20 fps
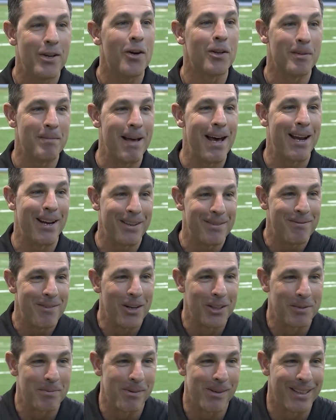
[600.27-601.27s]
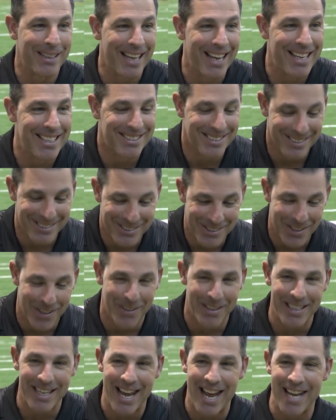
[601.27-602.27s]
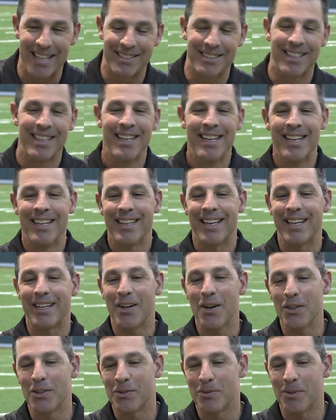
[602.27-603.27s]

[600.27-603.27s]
I told him that on multiple occasions. He'd ask, like, Coach,